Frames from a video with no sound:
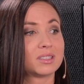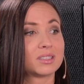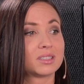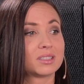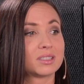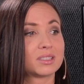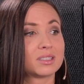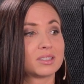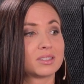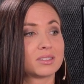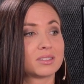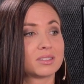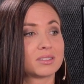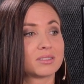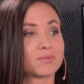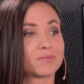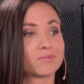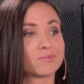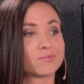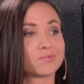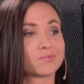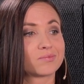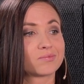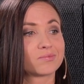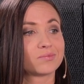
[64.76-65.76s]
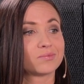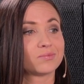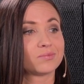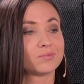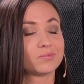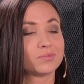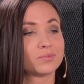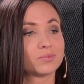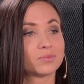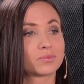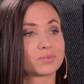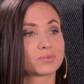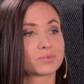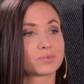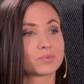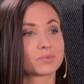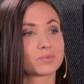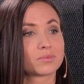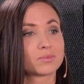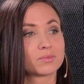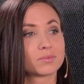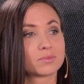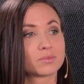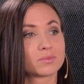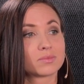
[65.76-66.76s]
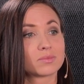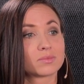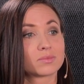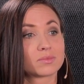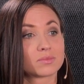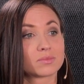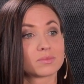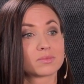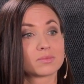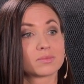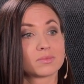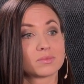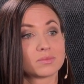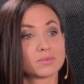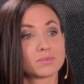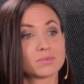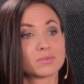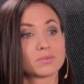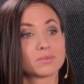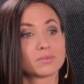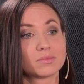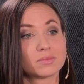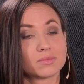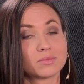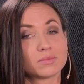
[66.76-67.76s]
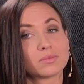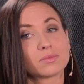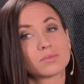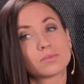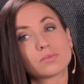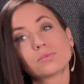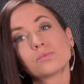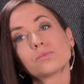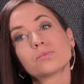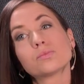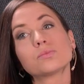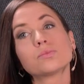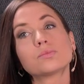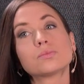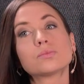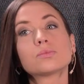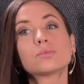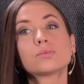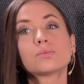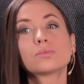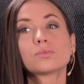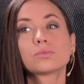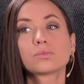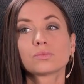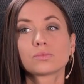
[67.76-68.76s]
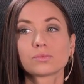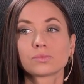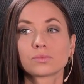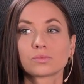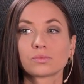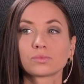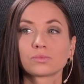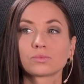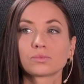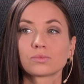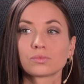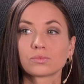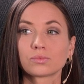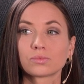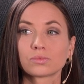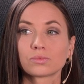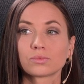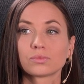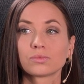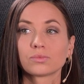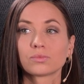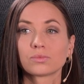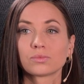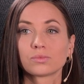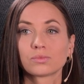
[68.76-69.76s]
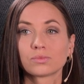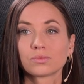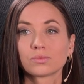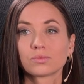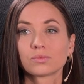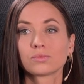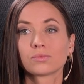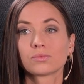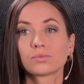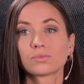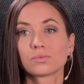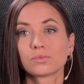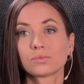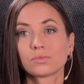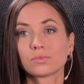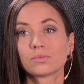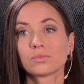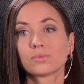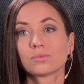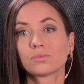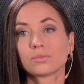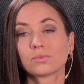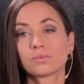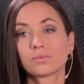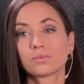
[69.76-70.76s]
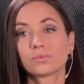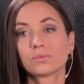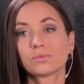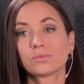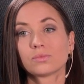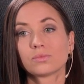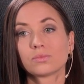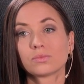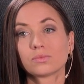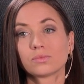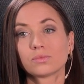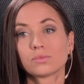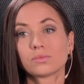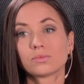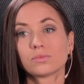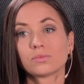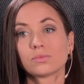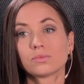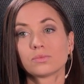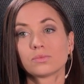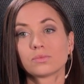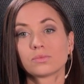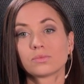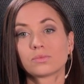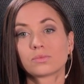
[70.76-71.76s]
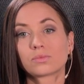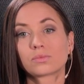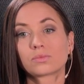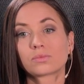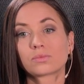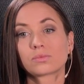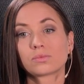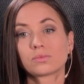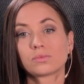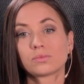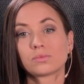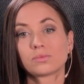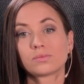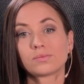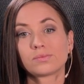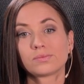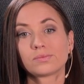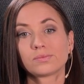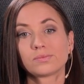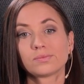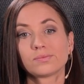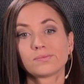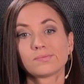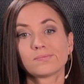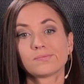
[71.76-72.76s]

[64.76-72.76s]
No words are spoken by the person on screen.